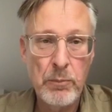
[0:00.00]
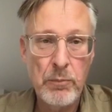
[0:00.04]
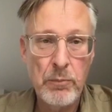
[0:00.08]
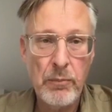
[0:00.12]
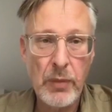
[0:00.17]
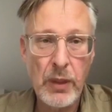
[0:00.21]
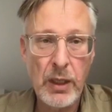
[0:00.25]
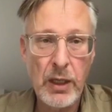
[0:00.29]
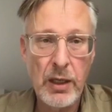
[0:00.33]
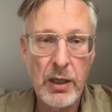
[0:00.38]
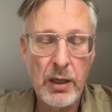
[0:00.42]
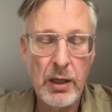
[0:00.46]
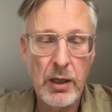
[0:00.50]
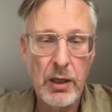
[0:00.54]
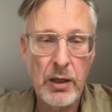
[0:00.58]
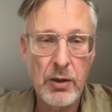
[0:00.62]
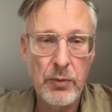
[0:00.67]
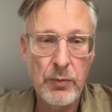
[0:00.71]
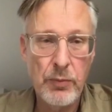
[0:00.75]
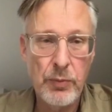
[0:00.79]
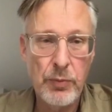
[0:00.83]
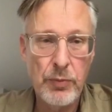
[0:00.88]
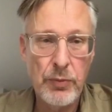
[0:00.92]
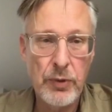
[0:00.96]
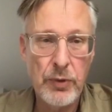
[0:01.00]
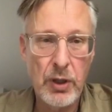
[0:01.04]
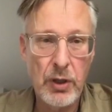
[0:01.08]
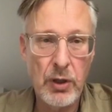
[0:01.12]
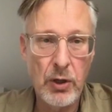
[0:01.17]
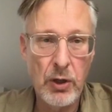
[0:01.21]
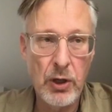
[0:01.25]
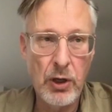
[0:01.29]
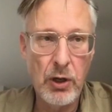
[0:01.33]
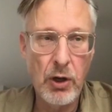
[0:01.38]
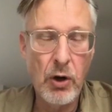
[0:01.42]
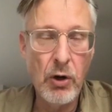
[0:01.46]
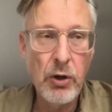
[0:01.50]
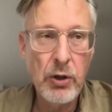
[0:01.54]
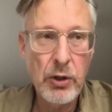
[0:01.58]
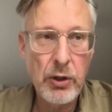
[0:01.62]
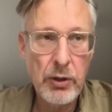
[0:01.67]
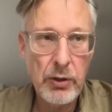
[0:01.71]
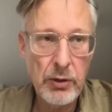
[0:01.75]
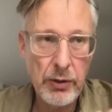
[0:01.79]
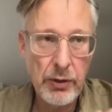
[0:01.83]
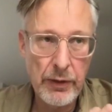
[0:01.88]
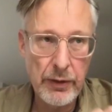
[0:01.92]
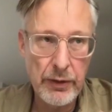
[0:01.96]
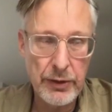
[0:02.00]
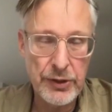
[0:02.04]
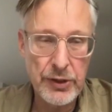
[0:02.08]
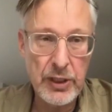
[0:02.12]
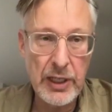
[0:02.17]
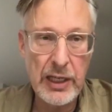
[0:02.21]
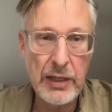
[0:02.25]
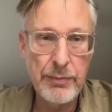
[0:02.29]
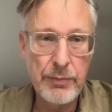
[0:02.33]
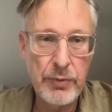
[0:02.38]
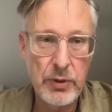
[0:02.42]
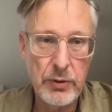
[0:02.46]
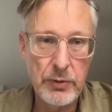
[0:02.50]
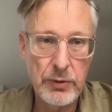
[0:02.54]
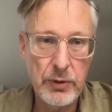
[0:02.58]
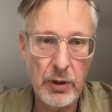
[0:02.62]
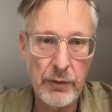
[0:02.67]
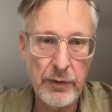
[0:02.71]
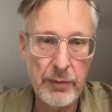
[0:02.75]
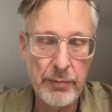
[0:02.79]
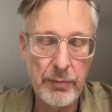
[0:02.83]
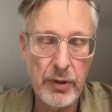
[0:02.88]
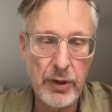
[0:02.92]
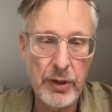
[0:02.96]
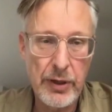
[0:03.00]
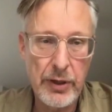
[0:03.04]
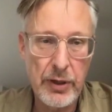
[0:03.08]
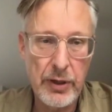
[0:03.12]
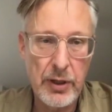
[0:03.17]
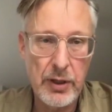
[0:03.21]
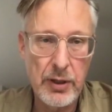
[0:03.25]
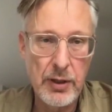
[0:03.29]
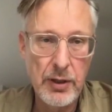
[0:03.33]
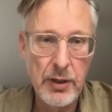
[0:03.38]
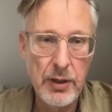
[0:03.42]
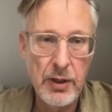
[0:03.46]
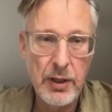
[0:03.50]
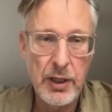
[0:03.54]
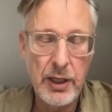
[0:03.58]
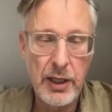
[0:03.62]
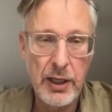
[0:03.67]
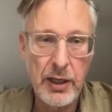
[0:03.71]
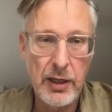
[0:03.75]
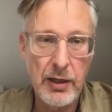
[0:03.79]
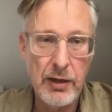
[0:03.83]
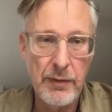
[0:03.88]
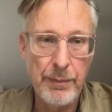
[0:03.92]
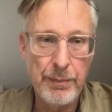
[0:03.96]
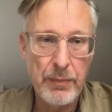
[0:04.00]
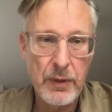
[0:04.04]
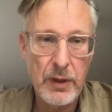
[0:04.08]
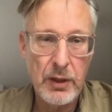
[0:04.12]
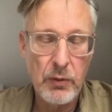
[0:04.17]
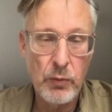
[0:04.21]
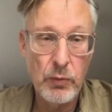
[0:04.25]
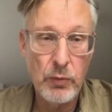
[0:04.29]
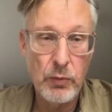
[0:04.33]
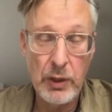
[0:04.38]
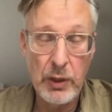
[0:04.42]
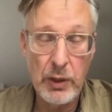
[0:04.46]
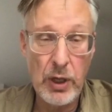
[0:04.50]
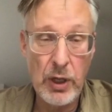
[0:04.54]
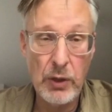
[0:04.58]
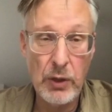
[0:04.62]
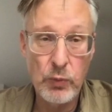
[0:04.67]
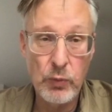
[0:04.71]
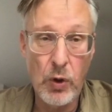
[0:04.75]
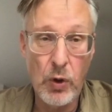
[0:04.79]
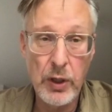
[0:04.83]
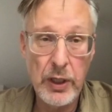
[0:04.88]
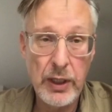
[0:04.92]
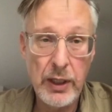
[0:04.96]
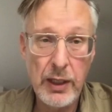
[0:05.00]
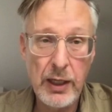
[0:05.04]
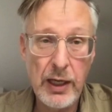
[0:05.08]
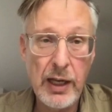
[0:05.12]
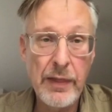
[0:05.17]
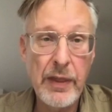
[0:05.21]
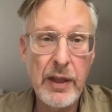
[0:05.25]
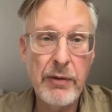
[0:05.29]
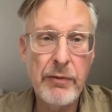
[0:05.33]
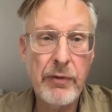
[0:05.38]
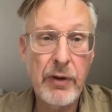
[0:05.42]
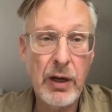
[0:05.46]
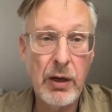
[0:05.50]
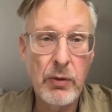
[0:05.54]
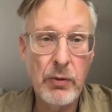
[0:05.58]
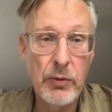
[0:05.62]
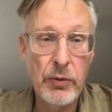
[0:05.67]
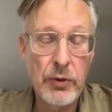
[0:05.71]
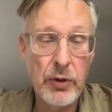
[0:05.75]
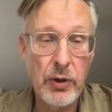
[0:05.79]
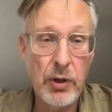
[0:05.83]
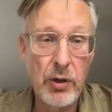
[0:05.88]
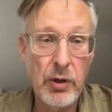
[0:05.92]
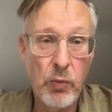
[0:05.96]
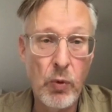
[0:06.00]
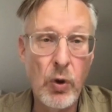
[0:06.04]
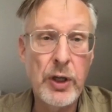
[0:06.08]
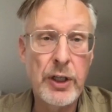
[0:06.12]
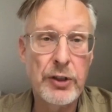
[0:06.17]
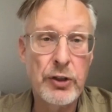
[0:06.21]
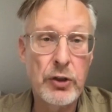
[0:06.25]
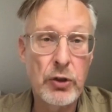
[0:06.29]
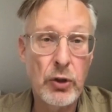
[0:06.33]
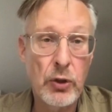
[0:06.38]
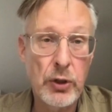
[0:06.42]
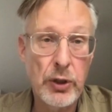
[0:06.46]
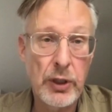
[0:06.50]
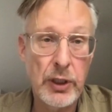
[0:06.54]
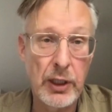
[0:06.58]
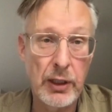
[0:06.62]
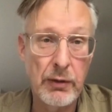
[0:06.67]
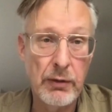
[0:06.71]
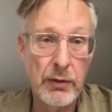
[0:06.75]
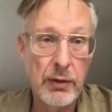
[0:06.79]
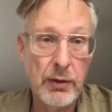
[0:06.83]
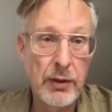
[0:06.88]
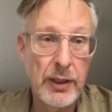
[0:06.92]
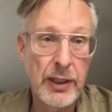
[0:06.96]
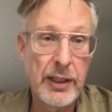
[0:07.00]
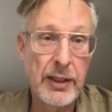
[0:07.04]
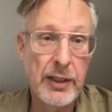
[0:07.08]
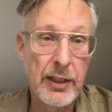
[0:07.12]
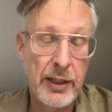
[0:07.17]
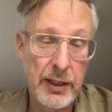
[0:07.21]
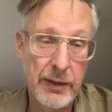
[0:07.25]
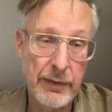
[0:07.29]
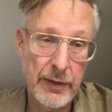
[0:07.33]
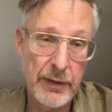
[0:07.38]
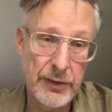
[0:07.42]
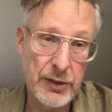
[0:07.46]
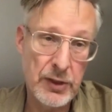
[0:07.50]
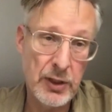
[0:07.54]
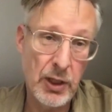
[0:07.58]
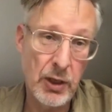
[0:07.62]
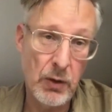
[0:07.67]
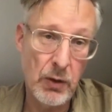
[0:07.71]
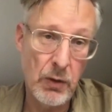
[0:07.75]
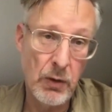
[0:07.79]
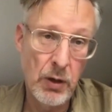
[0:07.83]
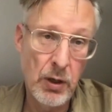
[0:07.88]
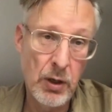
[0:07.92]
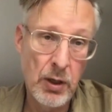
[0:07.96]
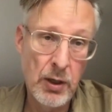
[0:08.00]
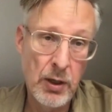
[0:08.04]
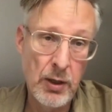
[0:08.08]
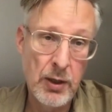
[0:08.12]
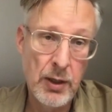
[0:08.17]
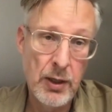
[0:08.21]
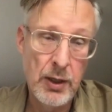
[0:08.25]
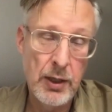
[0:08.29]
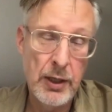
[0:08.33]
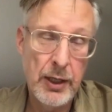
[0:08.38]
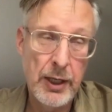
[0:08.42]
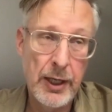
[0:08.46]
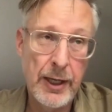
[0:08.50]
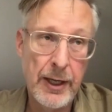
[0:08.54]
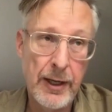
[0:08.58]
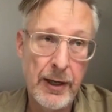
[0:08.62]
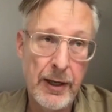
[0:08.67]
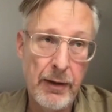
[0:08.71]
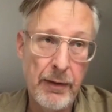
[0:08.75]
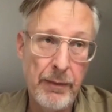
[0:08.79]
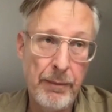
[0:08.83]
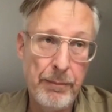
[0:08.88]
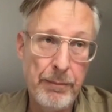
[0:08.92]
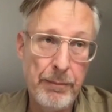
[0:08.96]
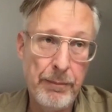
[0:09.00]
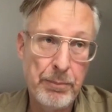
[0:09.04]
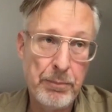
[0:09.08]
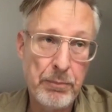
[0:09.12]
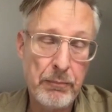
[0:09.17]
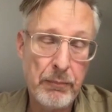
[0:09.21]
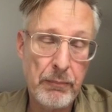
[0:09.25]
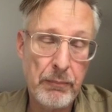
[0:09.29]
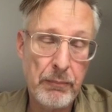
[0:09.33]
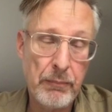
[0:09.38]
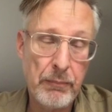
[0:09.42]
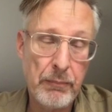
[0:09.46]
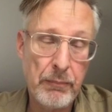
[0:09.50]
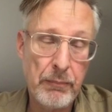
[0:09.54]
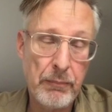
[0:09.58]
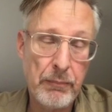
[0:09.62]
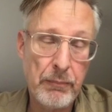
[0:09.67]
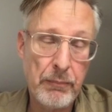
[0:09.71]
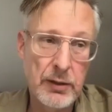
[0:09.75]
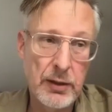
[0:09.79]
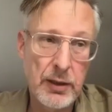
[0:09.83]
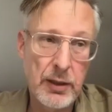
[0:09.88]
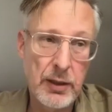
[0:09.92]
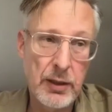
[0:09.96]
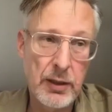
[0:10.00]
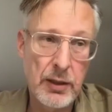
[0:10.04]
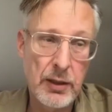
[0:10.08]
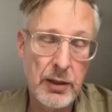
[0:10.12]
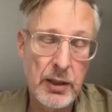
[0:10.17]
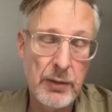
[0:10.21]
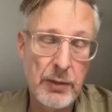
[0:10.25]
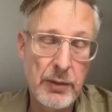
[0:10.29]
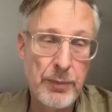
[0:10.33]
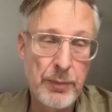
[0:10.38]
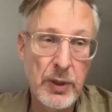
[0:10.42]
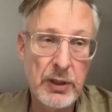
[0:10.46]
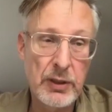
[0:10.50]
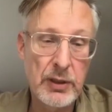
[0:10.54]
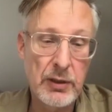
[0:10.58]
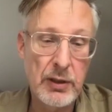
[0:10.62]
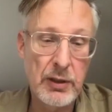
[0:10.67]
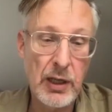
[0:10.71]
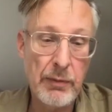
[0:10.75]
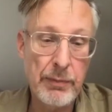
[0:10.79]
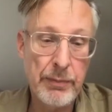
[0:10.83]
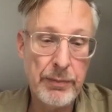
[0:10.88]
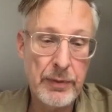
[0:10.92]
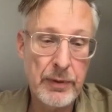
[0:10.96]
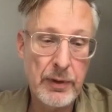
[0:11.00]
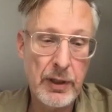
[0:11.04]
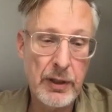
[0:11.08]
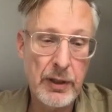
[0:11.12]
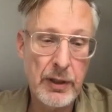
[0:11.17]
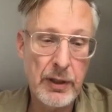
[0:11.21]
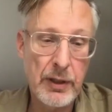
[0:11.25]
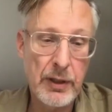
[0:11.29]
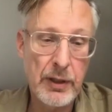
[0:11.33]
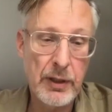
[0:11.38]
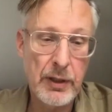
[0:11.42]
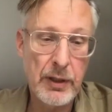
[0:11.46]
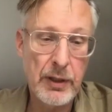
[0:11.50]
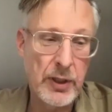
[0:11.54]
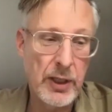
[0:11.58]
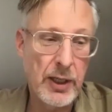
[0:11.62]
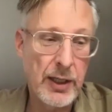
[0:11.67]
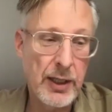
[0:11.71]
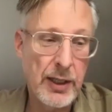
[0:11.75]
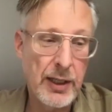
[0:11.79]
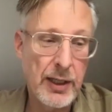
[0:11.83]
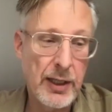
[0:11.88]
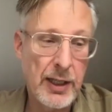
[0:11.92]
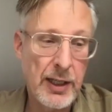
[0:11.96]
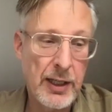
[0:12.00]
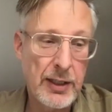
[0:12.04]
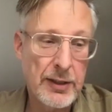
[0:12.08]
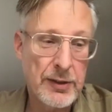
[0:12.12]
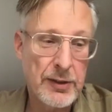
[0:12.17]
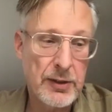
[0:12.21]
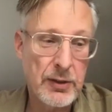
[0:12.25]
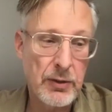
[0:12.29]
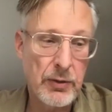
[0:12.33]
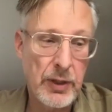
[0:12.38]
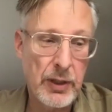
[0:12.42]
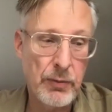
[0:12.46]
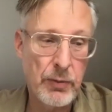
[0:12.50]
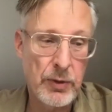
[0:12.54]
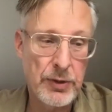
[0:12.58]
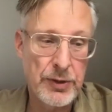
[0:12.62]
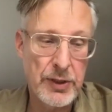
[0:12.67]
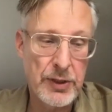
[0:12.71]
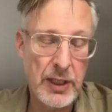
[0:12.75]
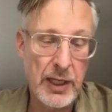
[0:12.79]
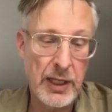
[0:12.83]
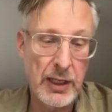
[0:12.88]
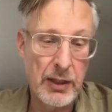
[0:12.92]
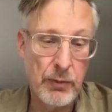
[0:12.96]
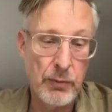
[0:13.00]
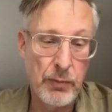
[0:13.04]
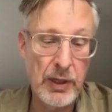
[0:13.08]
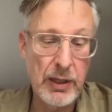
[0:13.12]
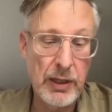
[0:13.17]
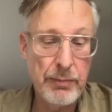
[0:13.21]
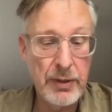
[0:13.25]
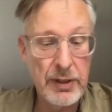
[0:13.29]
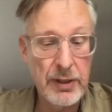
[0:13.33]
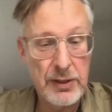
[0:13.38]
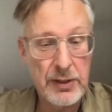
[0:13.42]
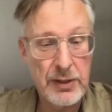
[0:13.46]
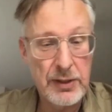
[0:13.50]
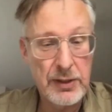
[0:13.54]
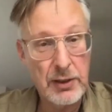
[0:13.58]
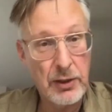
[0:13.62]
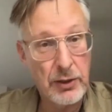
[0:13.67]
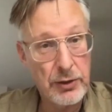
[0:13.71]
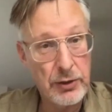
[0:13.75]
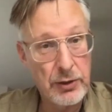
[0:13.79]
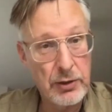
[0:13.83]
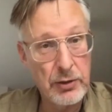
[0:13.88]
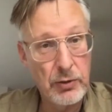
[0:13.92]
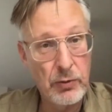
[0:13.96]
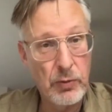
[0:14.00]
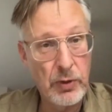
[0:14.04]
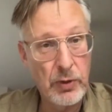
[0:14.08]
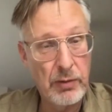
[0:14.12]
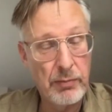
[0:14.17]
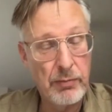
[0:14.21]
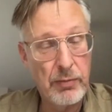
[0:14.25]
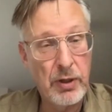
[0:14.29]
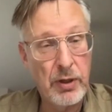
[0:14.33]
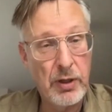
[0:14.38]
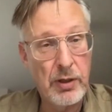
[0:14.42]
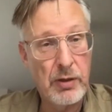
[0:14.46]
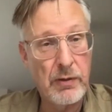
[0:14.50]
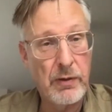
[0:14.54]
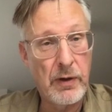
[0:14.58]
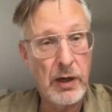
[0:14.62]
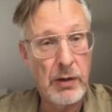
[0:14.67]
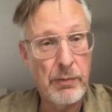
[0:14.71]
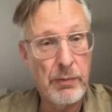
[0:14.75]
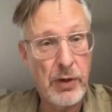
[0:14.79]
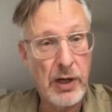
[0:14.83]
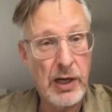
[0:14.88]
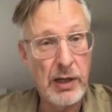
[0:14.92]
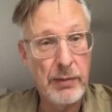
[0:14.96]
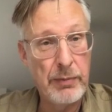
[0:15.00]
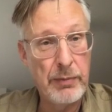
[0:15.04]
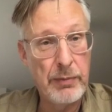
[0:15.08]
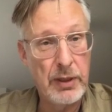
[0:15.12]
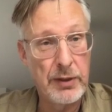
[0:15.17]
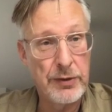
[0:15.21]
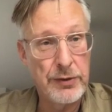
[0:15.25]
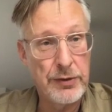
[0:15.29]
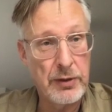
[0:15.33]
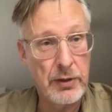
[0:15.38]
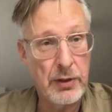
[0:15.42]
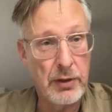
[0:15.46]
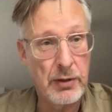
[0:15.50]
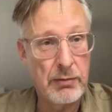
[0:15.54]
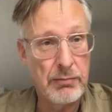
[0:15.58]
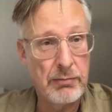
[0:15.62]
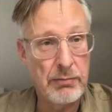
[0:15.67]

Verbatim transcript: um, along the escape route of the murderer, um, they were out walking and they found a walkie-talkie hidden in the snow um, and uh, they picked it up, and they were young guys, so they were saying maybe it's got to do with the murder of our prime minister,